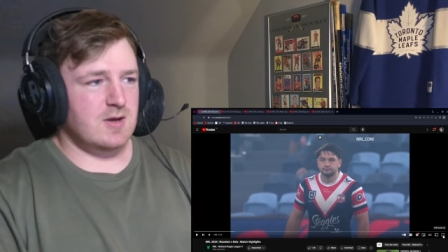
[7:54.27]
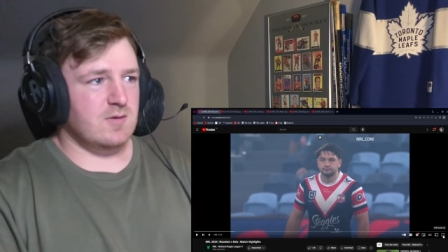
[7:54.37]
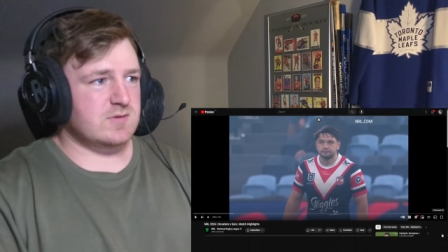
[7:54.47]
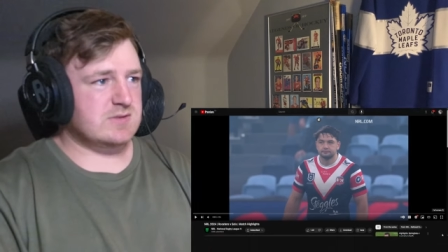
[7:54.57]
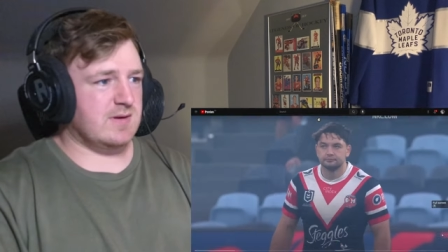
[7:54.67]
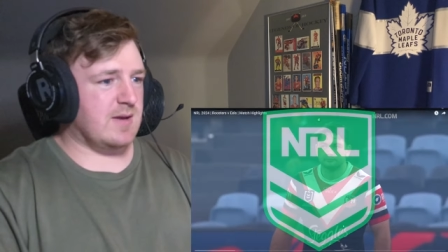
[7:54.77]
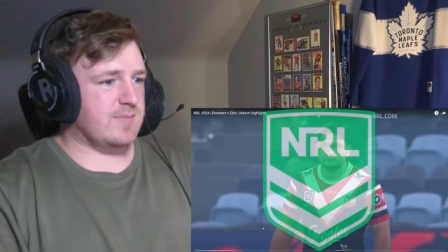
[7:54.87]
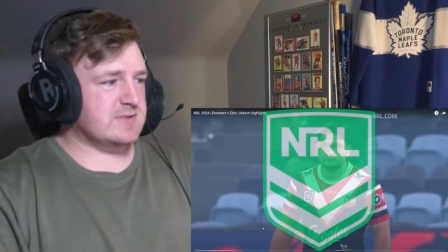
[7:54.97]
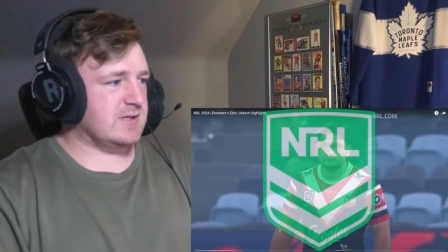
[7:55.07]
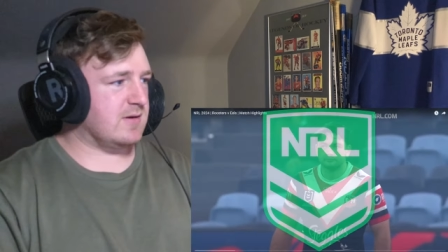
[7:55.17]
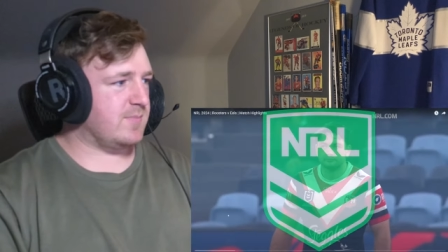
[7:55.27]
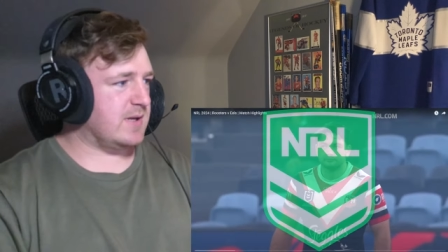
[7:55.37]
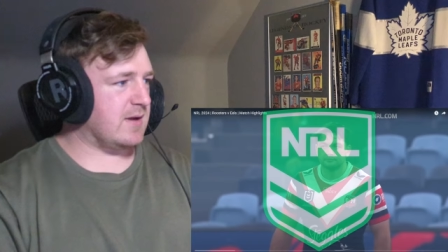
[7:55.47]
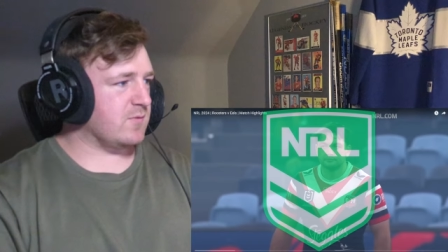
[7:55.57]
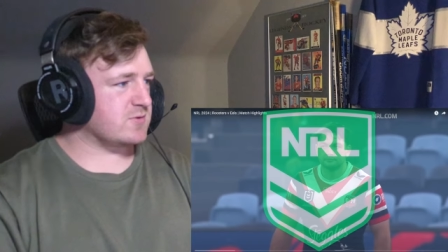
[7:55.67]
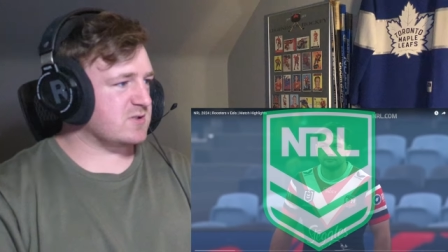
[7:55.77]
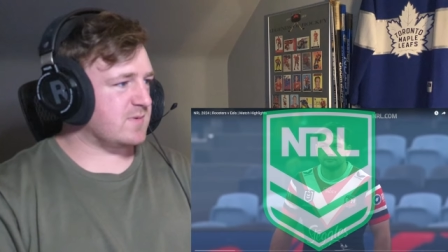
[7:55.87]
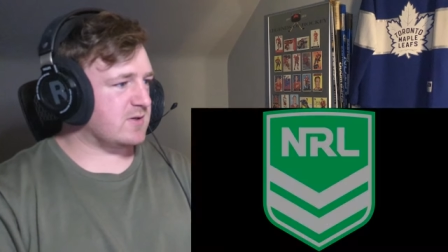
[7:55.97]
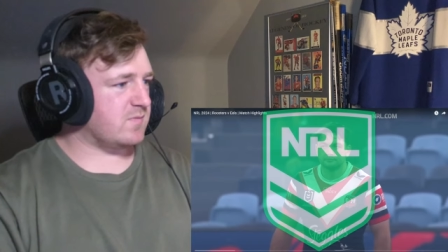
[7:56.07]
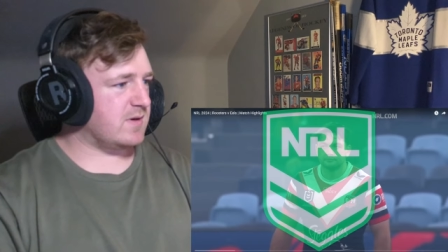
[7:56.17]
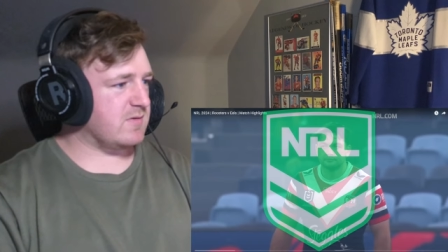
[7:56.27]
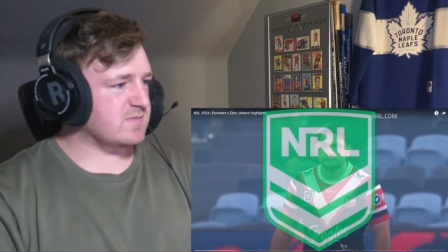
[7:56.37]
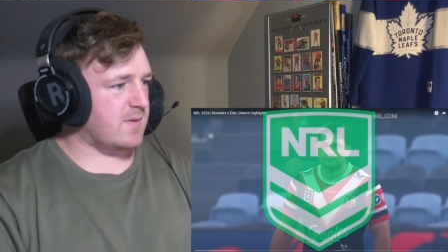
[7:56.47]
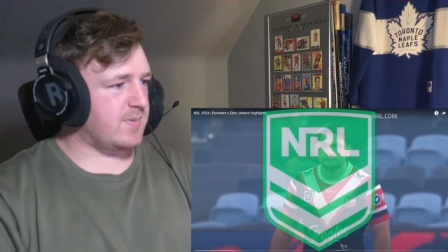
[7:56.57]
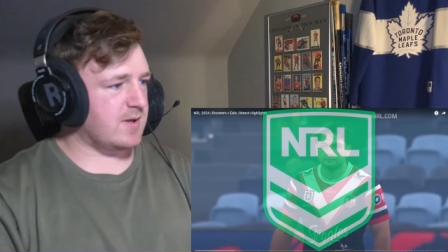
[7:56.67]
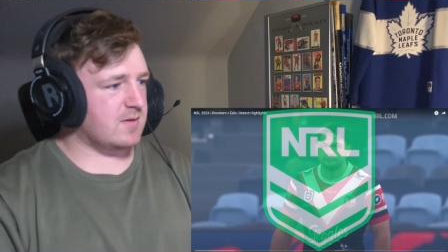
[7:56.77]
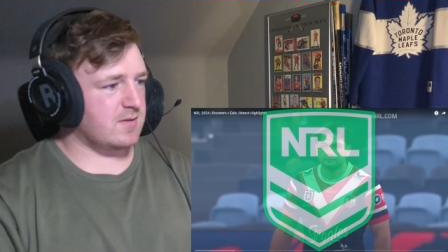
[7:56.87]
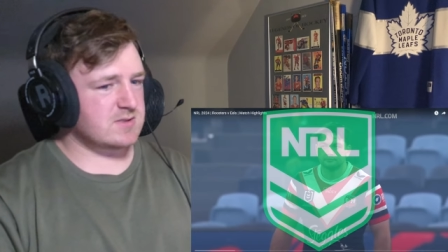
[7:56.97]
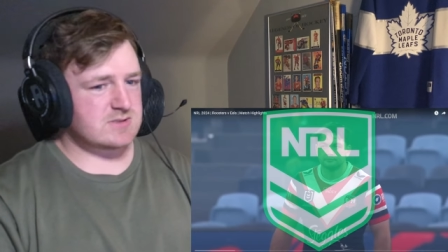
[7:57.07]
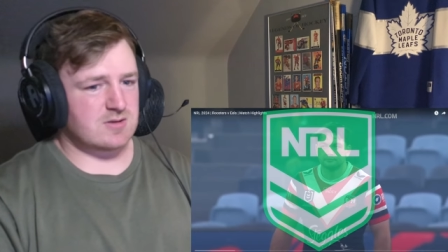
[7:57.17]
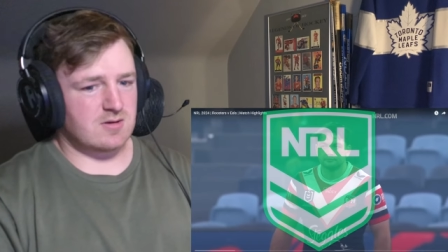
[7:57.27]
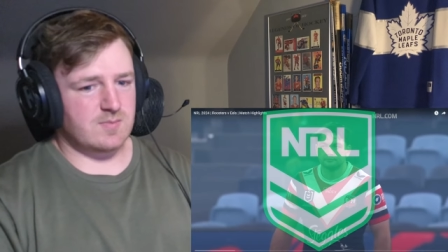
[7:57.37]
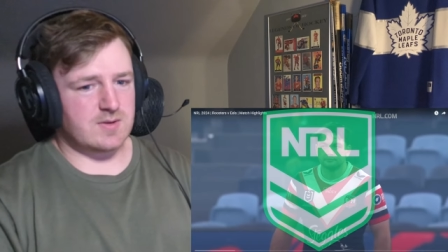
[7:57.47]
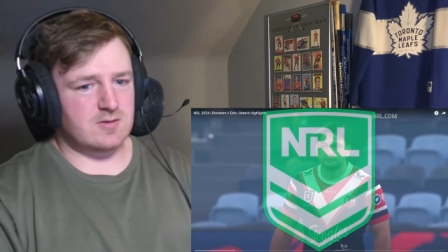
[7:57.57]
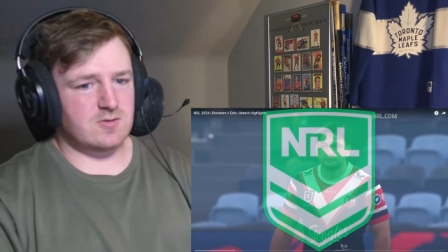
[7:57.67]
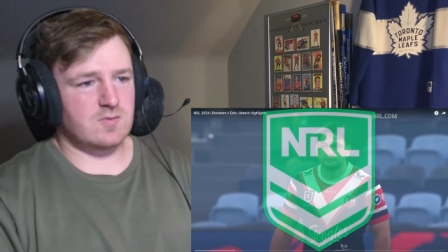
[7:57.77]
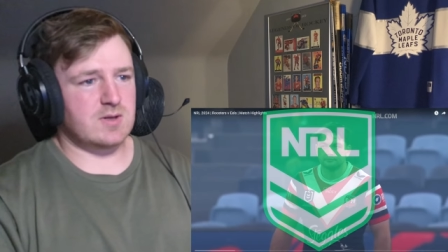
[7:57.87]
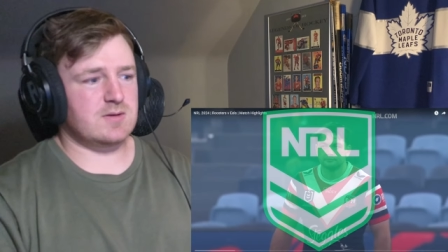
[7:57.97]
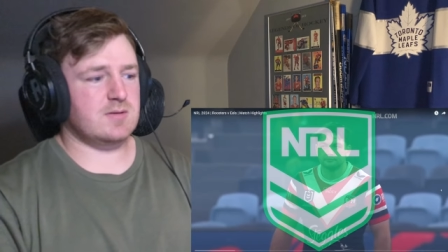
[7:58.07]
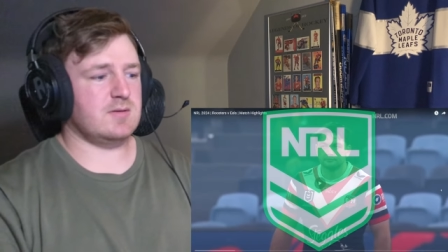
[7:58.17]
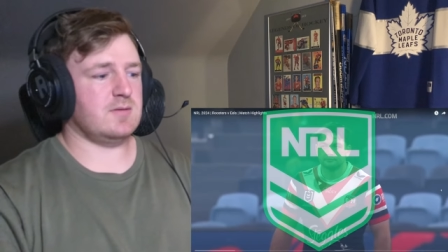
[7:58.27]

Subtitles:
we'll see what happens here. But yeah, Roosters by 20 was my pick. Let's hop into it.